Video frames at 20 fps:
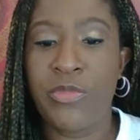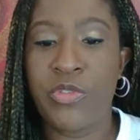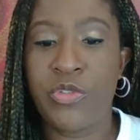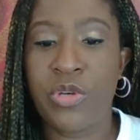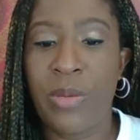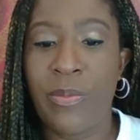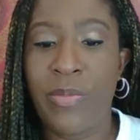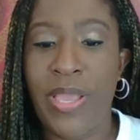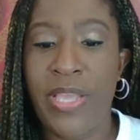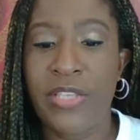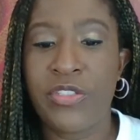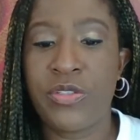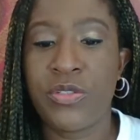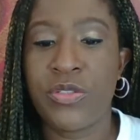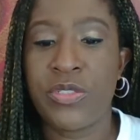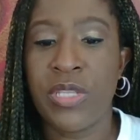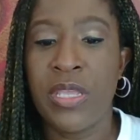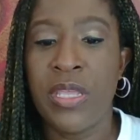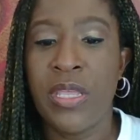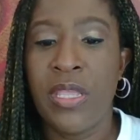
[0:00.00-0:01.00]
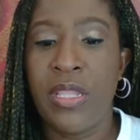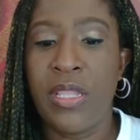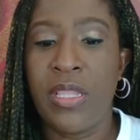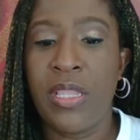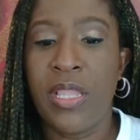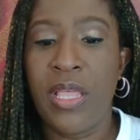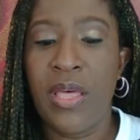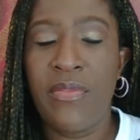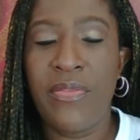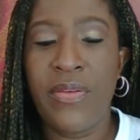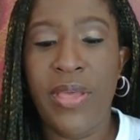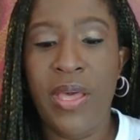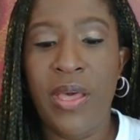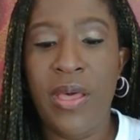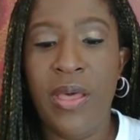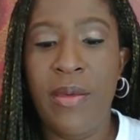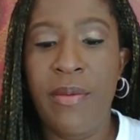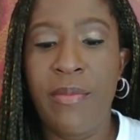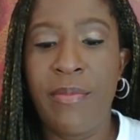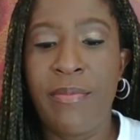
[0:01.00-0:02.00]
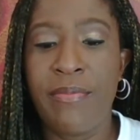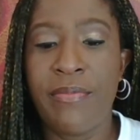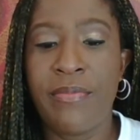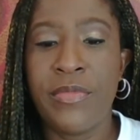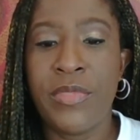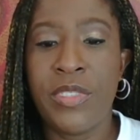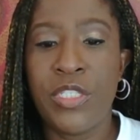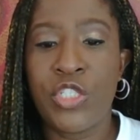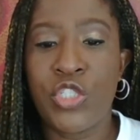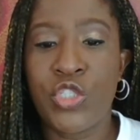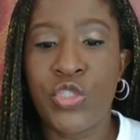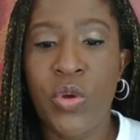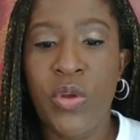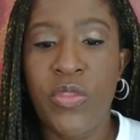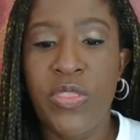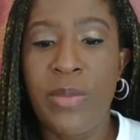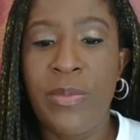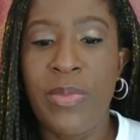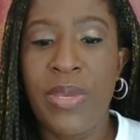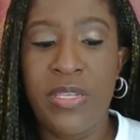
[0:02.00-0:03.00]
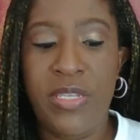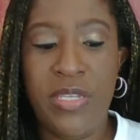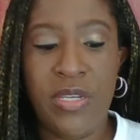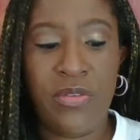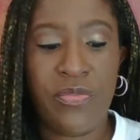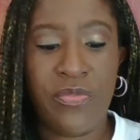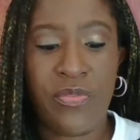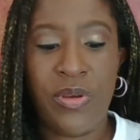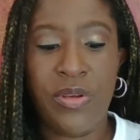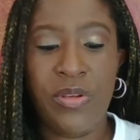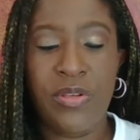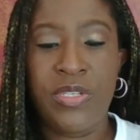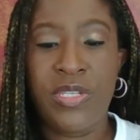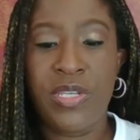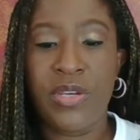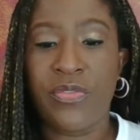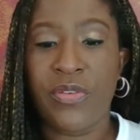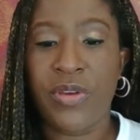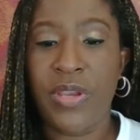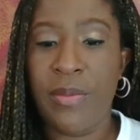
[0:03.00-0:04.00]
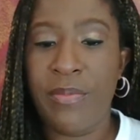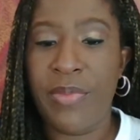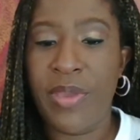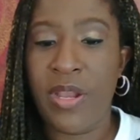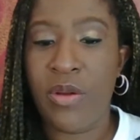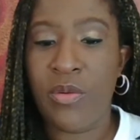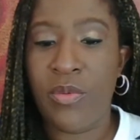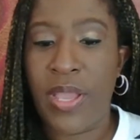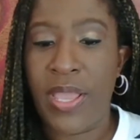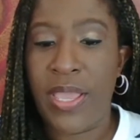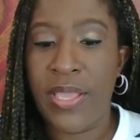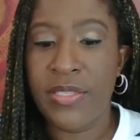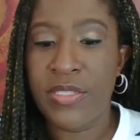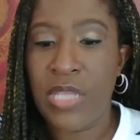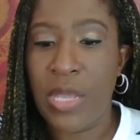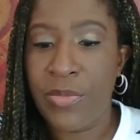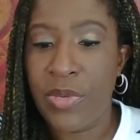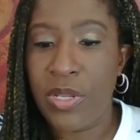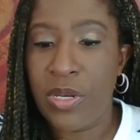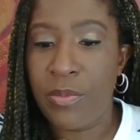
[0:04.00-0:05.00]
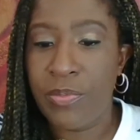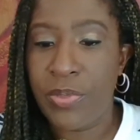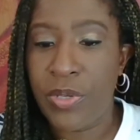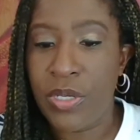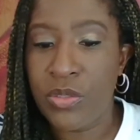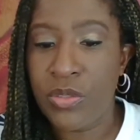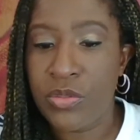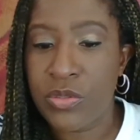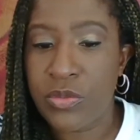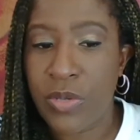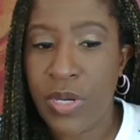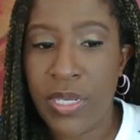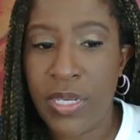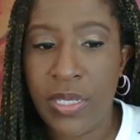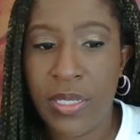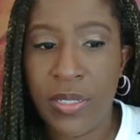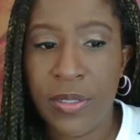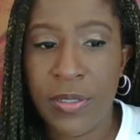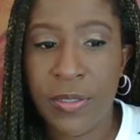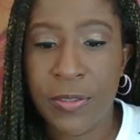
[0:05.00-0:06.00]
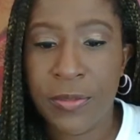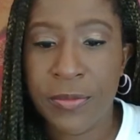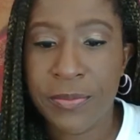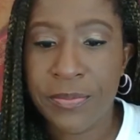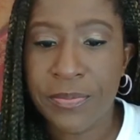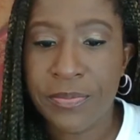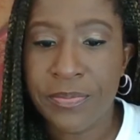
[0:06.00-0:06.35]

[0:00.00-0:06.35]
Scrum Masters, love showing them a different and better way. So I'm gonna post right here.